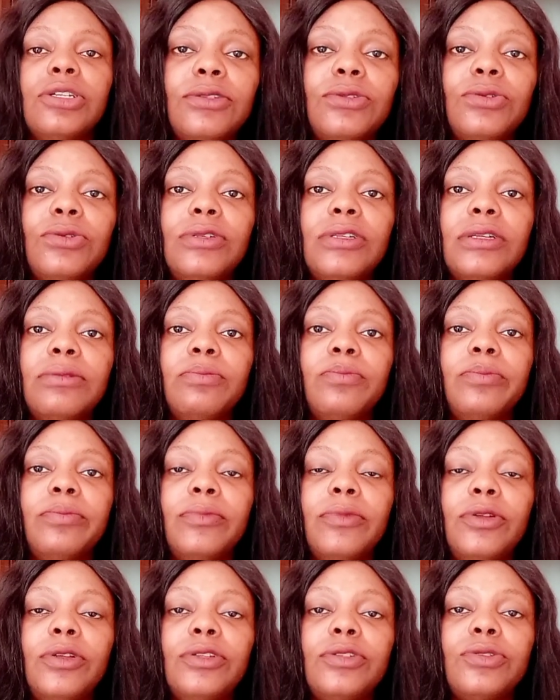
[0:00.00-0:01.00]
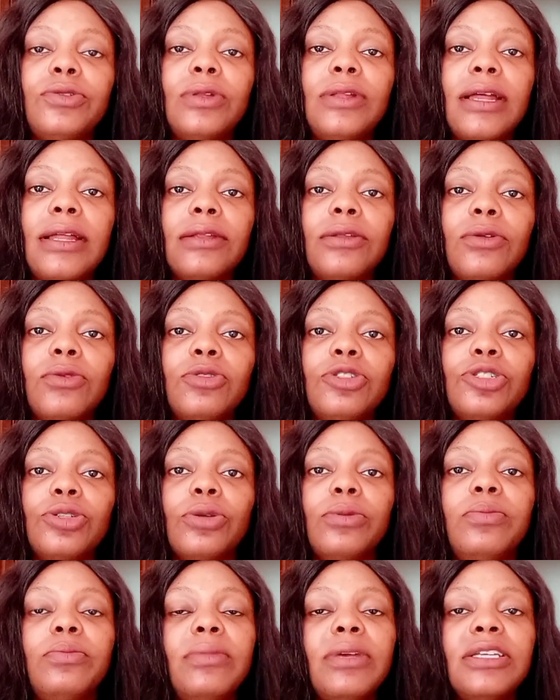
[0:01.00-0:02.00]
into that
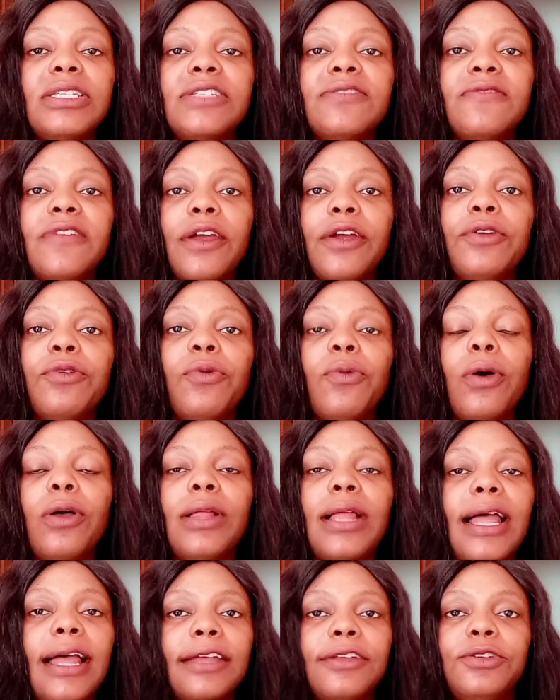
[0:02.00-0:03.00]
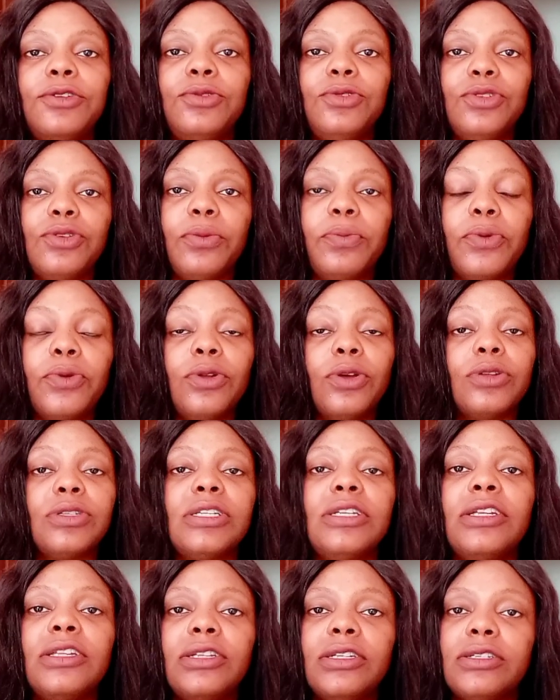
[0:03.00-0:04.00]
lotion. Mix very well and use your
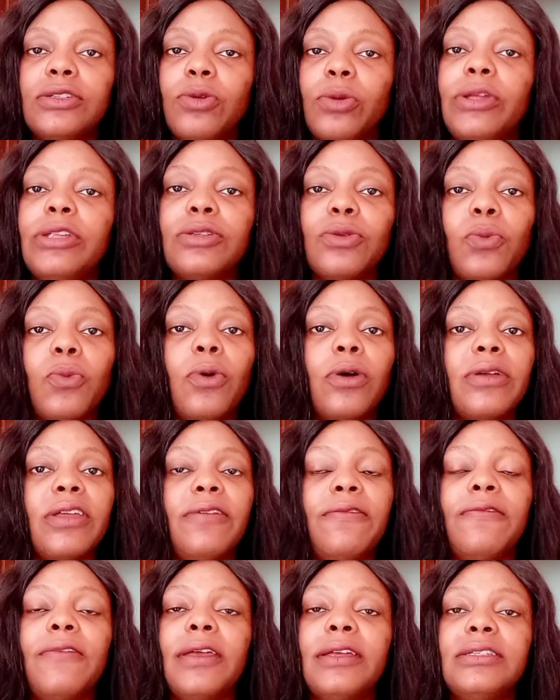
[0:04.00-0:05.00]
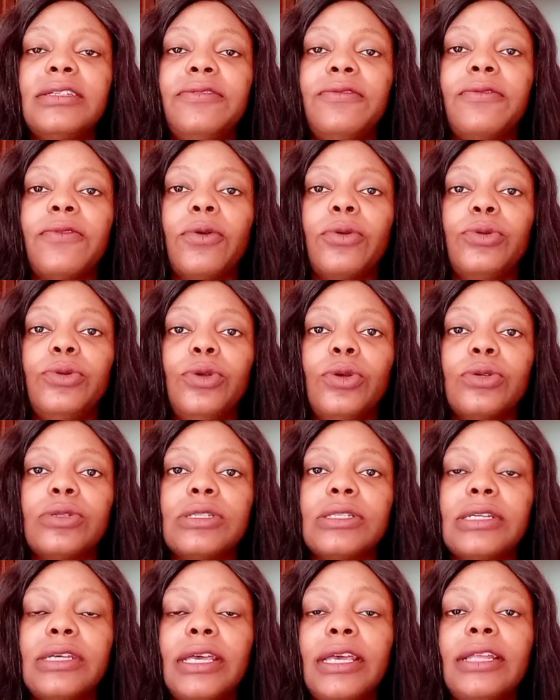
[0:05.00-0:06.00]
product. It is going to work effective on your
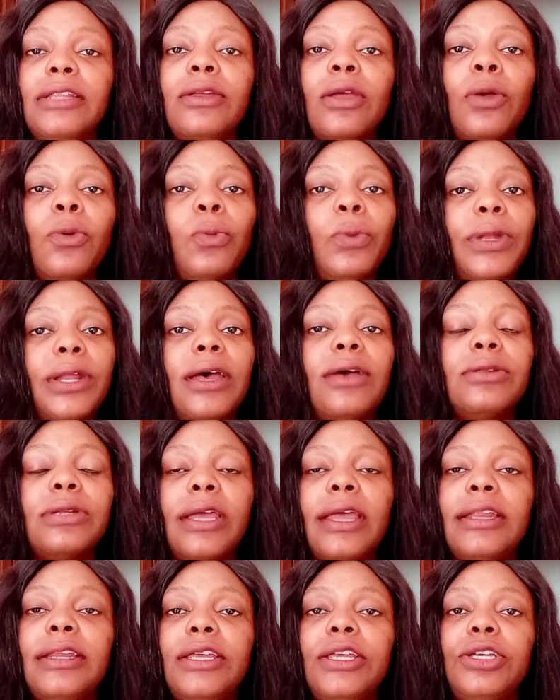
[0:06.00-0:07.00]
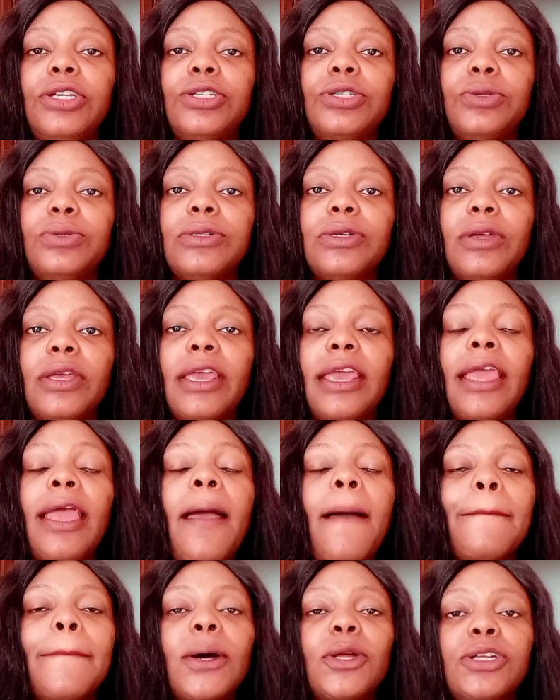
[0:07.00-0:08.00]
skin without any issues. Okay,
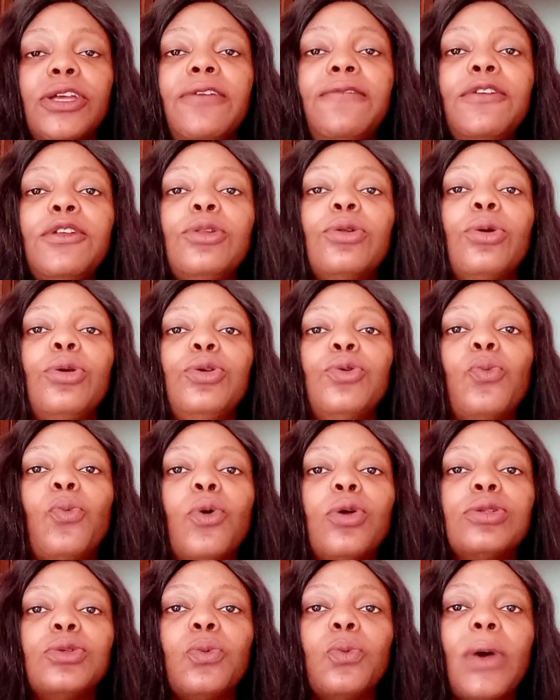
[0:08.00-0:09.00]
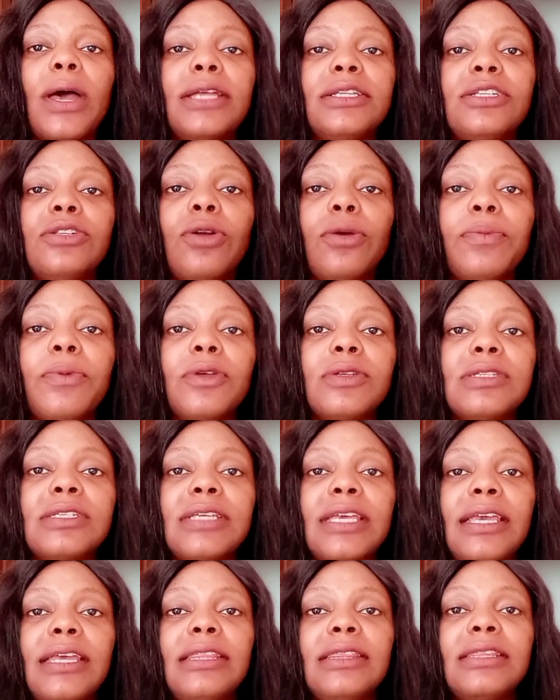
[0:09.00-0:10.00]
but if you know you want to whiten up your
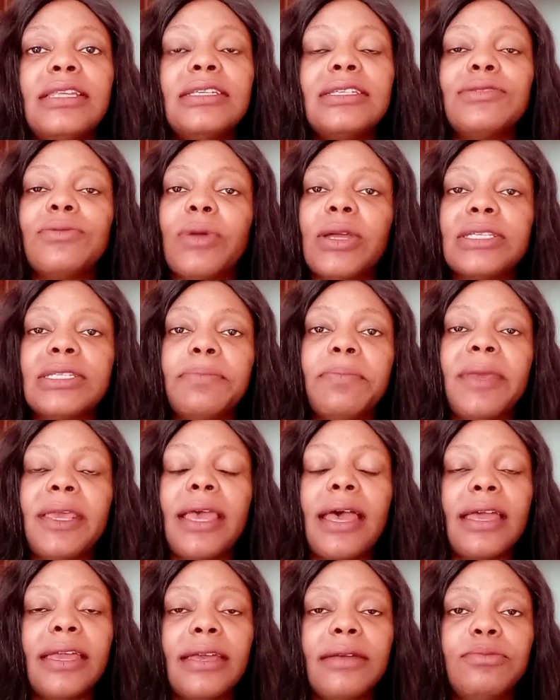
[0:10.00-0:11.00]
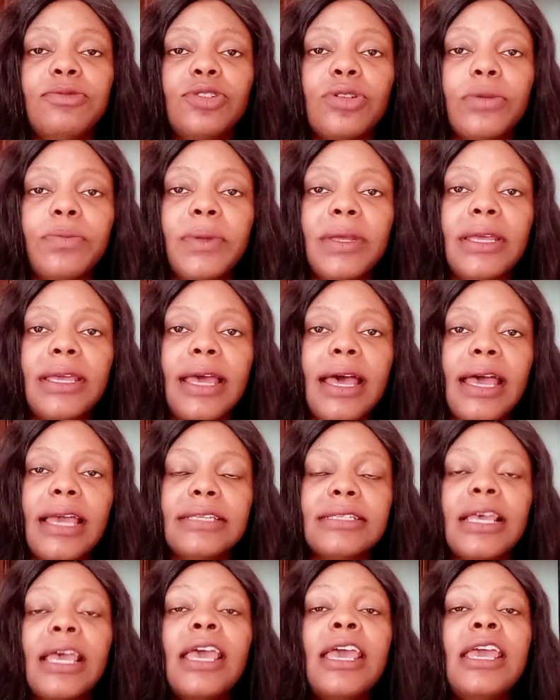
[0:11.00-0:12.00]
skin, this recipe I am dropping,
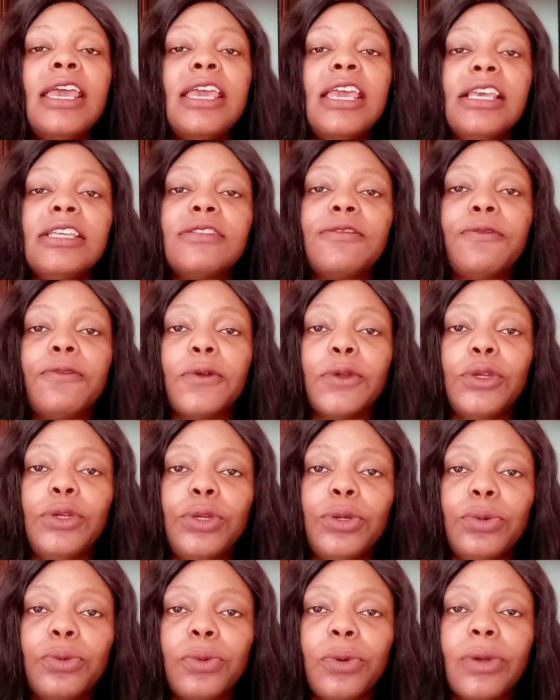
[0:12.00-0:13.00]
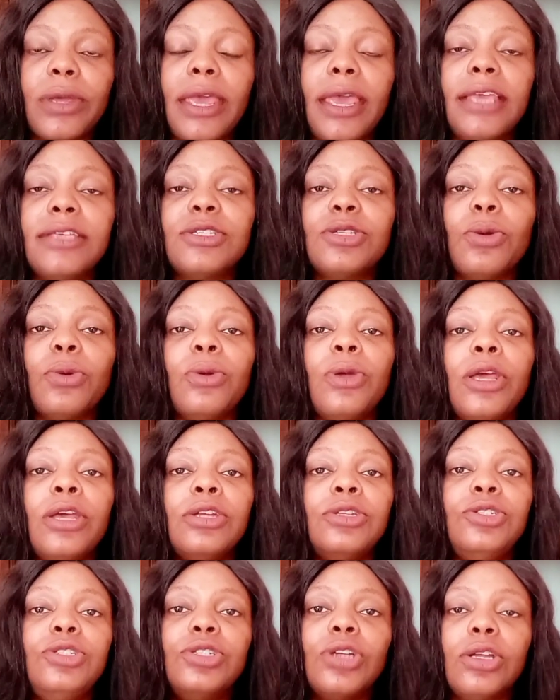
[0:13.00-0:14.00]
guys, is for you. Okay, so
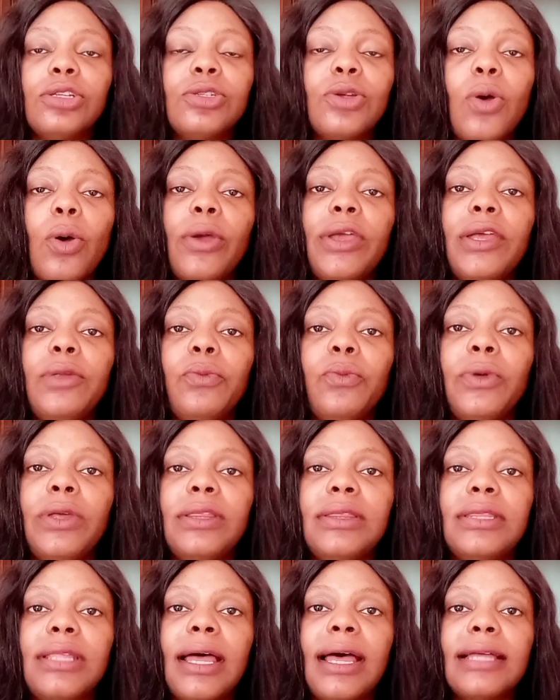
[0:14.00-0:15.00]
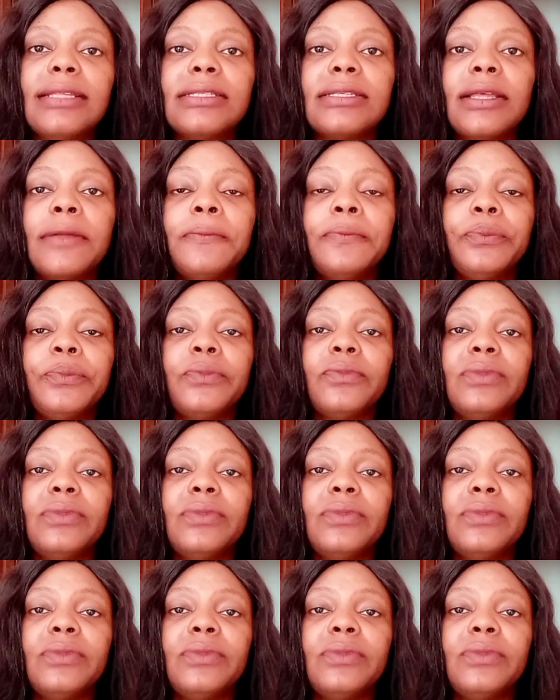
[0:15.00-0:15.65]
just go in with that.